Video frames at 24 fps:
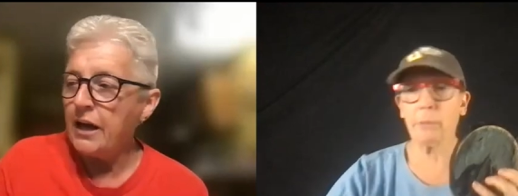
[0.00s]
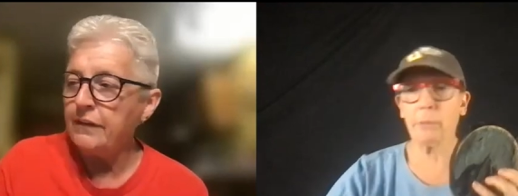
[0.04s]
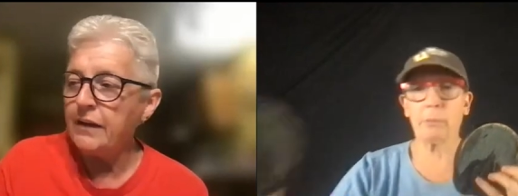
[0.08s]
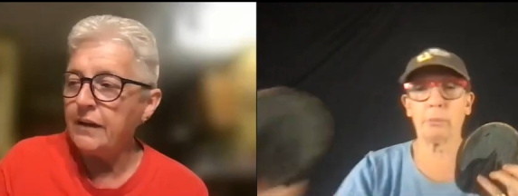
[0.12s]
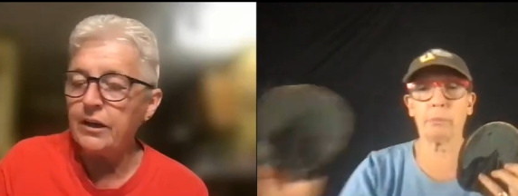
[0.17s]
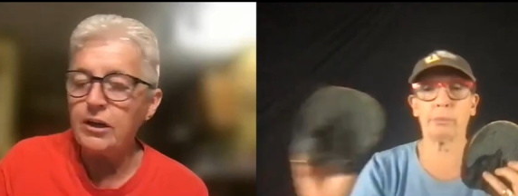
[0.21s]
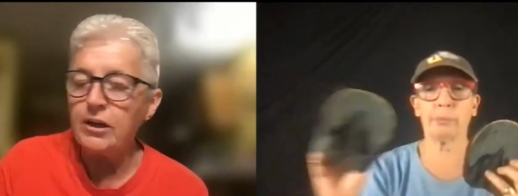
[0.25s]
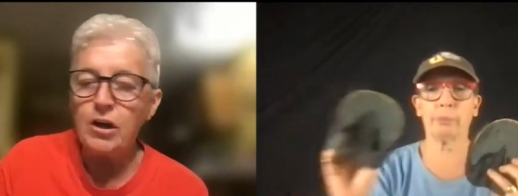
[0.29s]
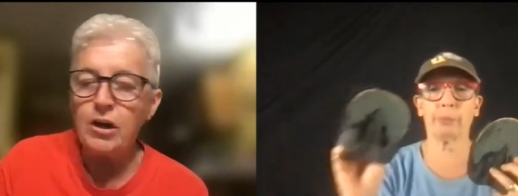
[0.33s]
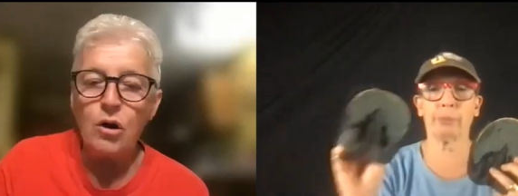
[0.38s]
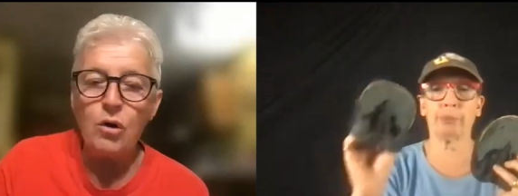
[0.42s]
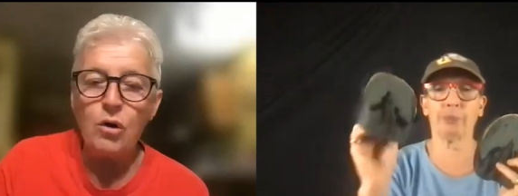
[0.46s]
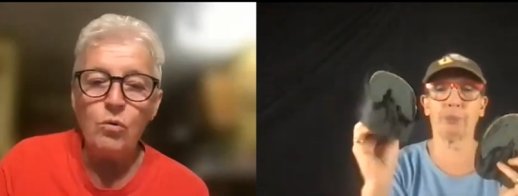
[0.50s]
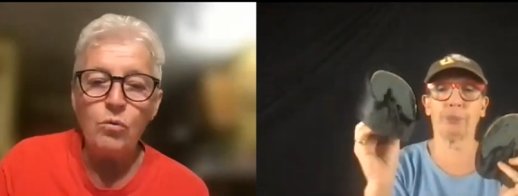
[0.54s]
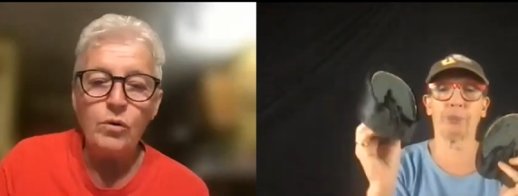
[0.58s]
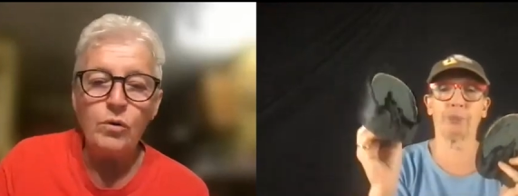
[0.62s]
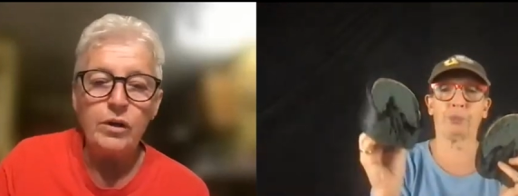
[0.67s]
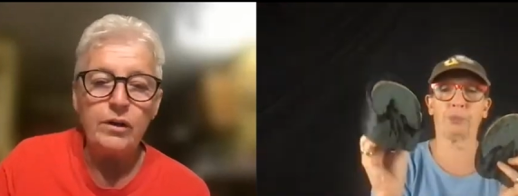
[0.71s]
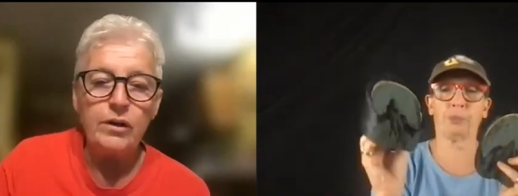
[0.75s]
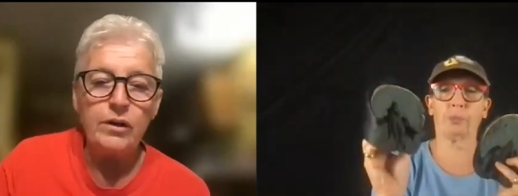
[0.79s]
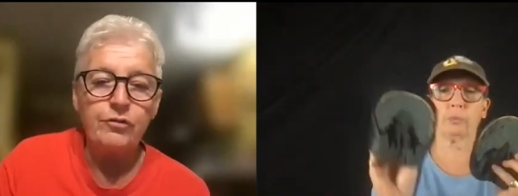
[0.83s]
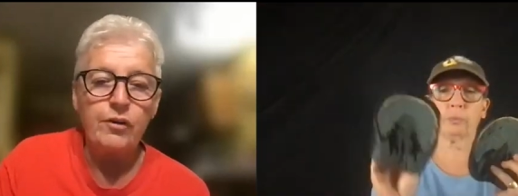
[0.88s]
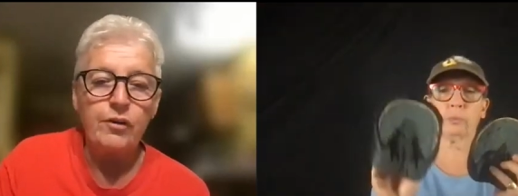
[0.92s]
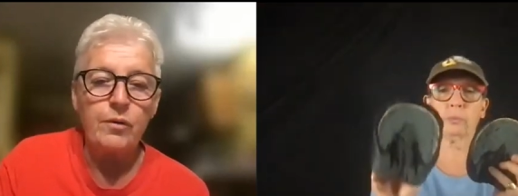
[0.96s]
Speaker 1: they yeah. go
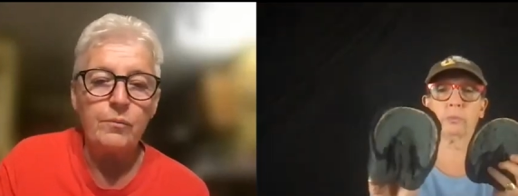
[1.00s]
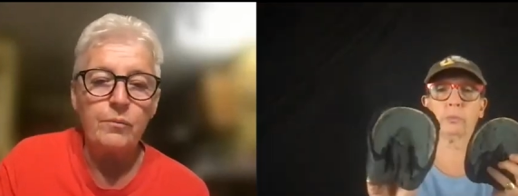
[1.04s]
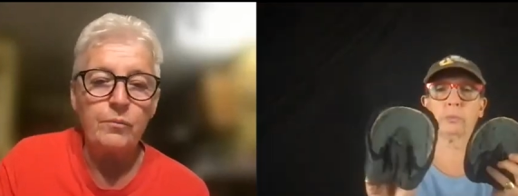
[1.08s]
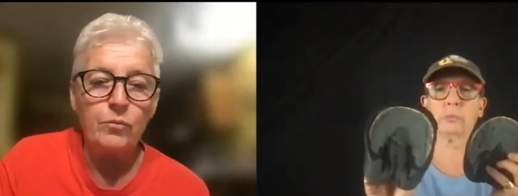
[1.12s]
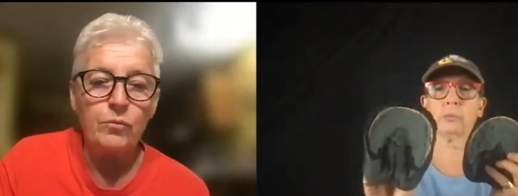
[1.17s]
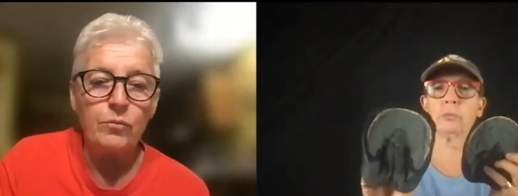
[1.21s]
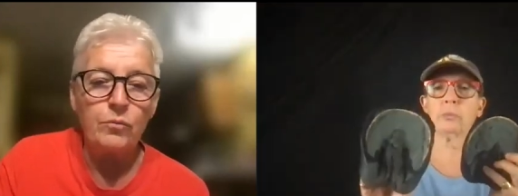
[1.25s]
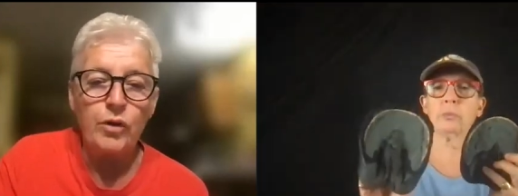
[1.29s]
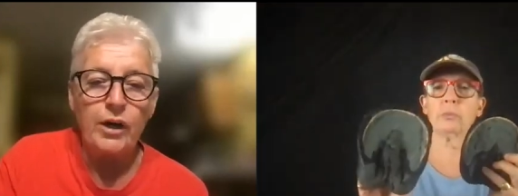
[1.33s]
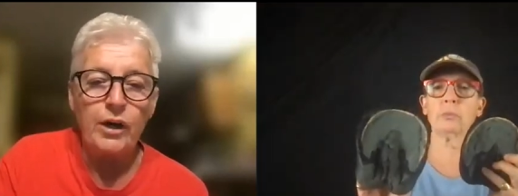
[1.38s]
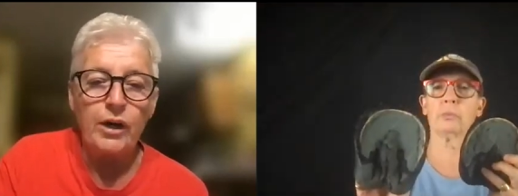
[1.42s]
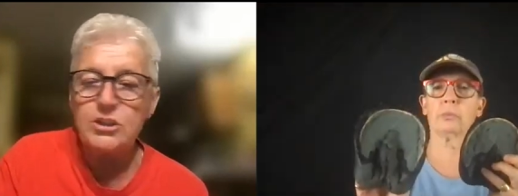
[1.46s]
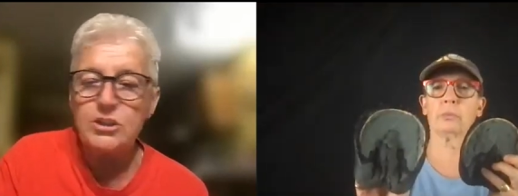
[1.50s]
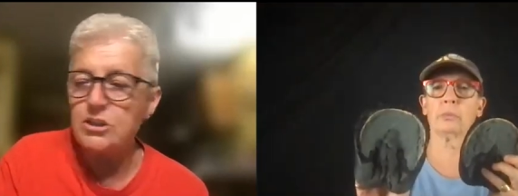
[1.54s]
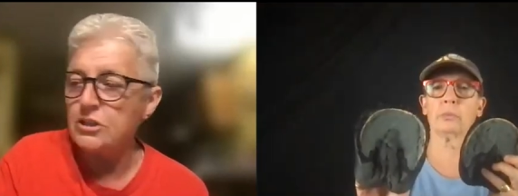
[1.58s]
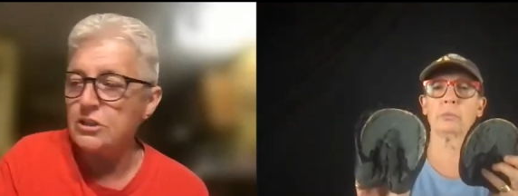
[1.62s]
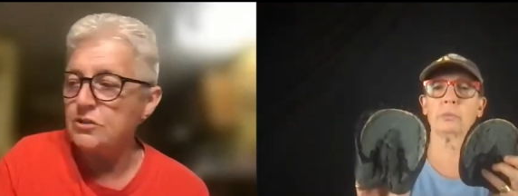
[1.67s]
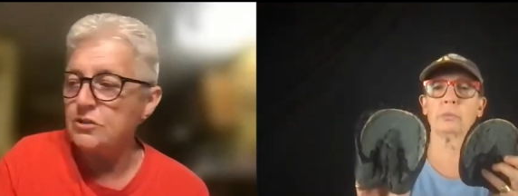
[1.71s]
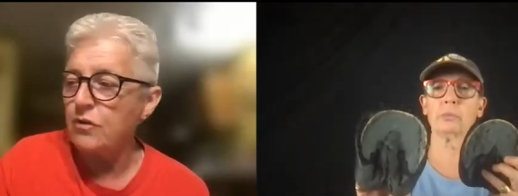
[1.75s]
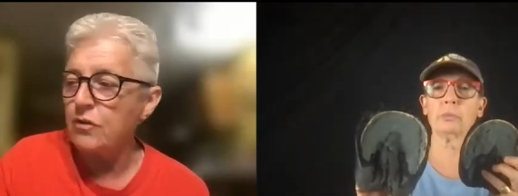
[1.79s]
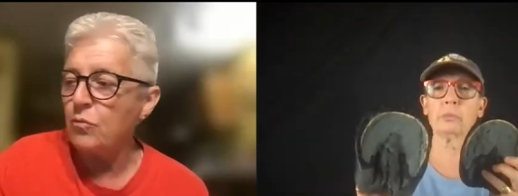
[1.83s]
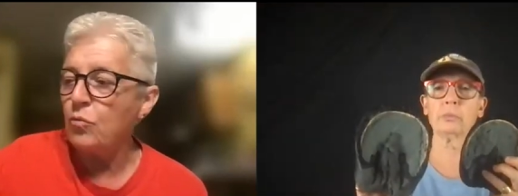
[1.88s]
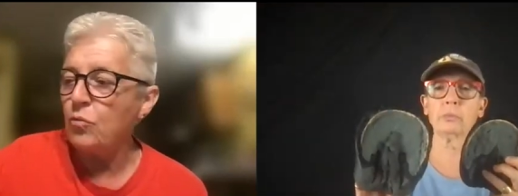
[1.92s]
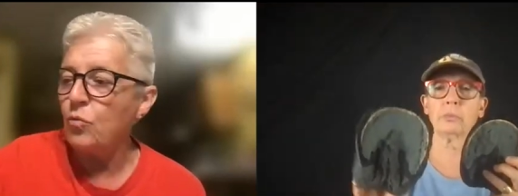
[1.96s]
from ranges
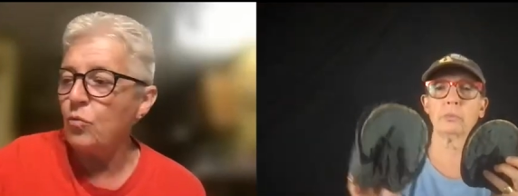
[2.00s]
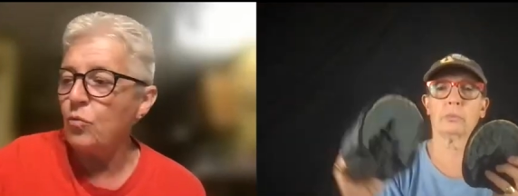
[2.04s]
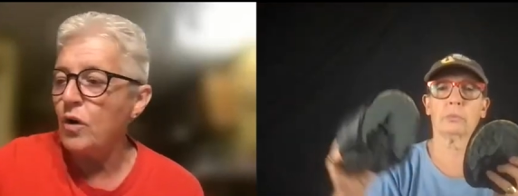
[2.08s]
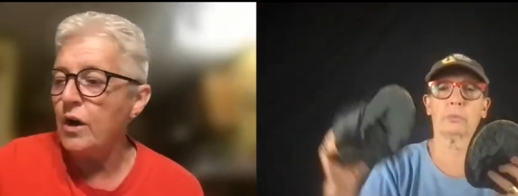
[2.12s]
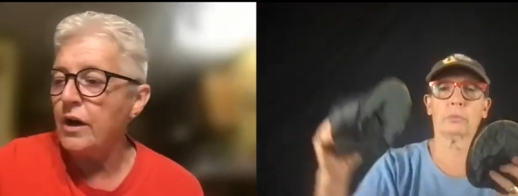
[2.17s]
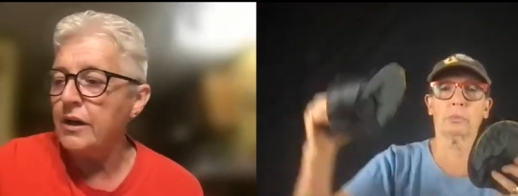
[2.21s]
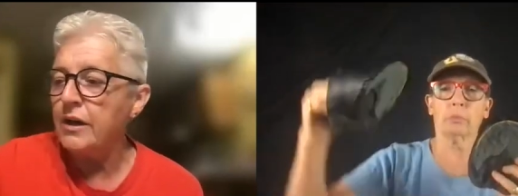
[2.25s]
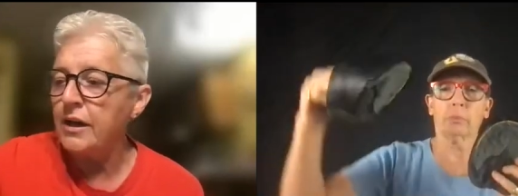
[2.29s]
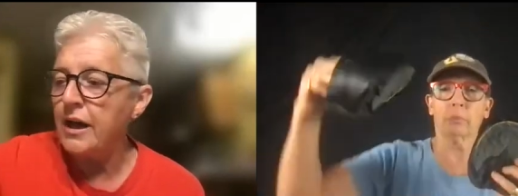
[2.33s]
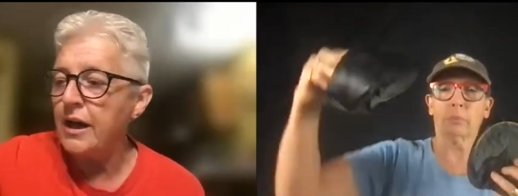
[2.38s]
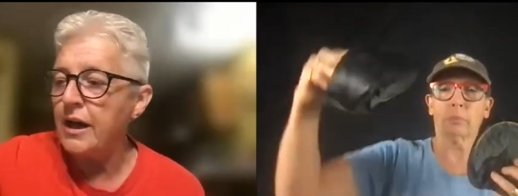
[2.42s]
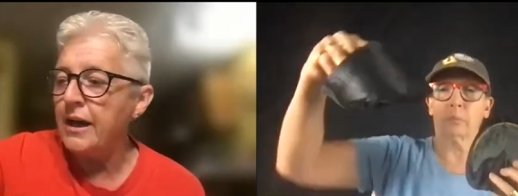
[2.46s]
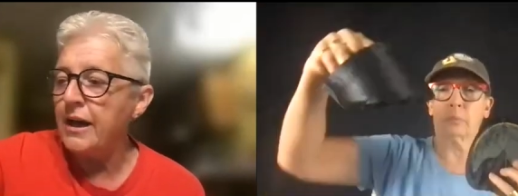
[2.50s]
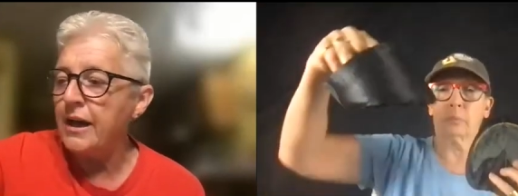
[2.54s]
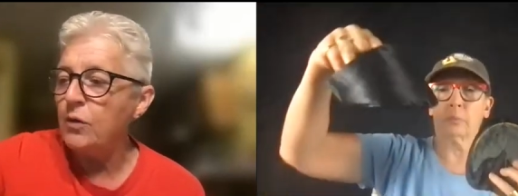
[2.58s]
from 1A,